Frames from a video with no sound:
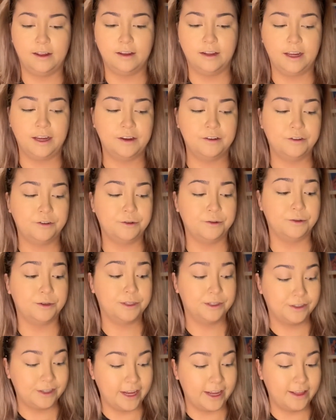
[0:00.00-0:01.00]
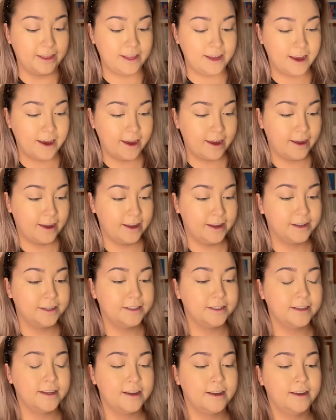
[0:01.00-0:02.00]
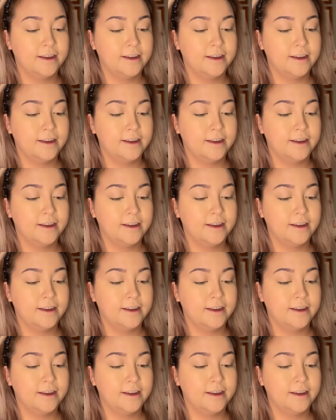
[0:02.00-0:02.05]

like to set the eyes